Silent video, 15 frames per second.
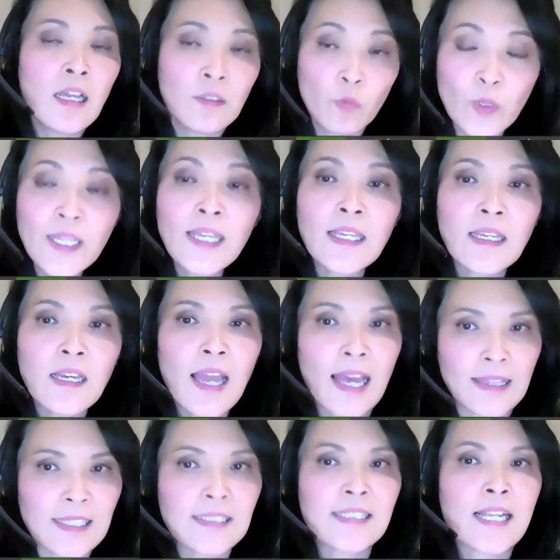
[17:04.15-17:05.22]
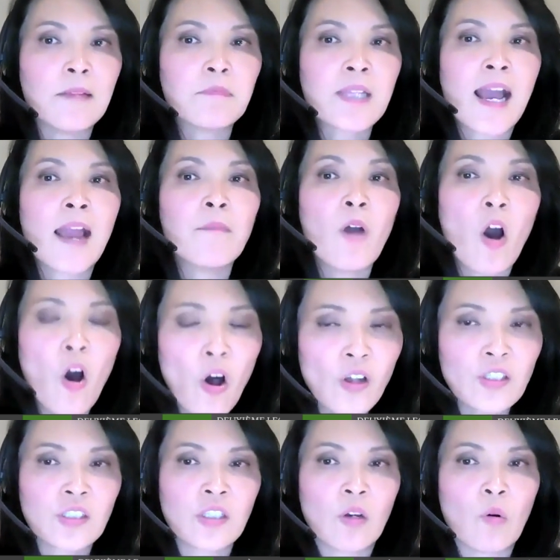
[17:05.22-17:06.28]
we at the same time
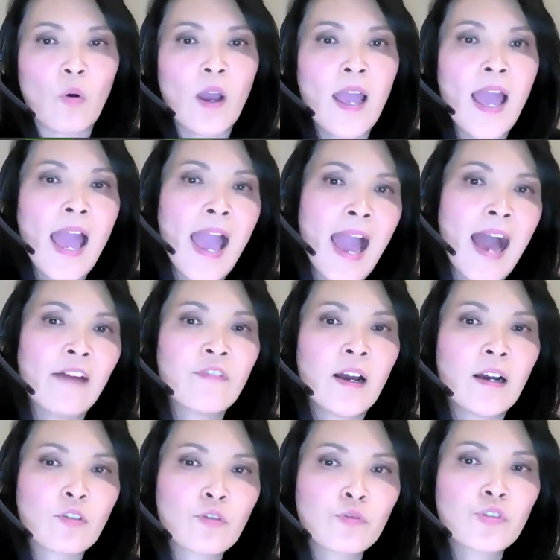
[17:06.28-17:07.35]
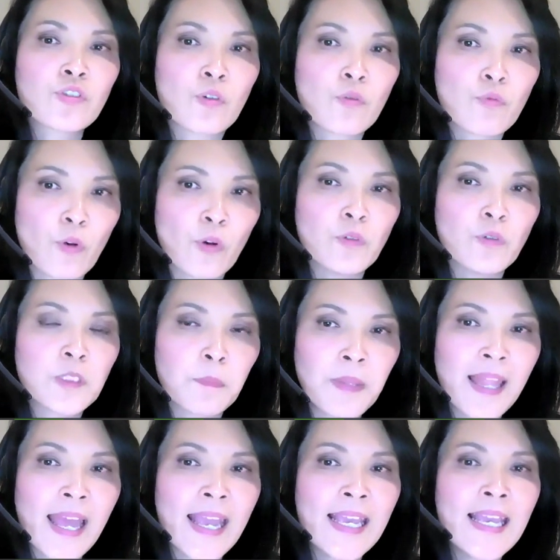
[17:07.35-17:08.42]
also have a crucial role to
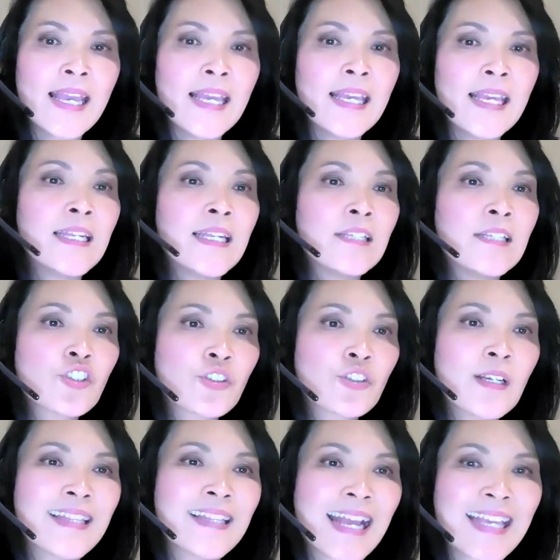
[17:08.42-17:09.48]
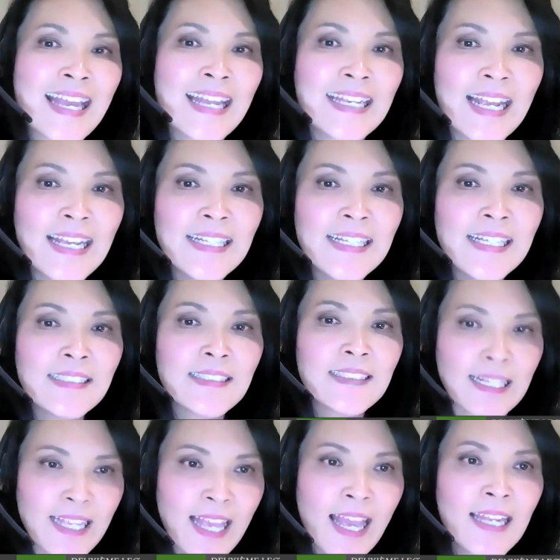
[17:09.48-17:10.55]
play in ensuring that
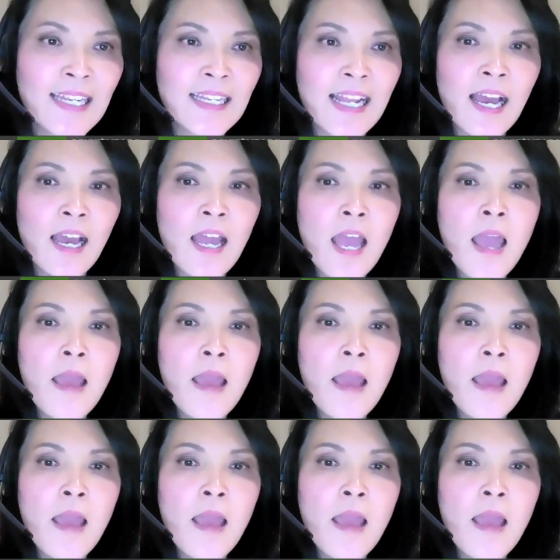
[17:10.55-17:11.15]
Canada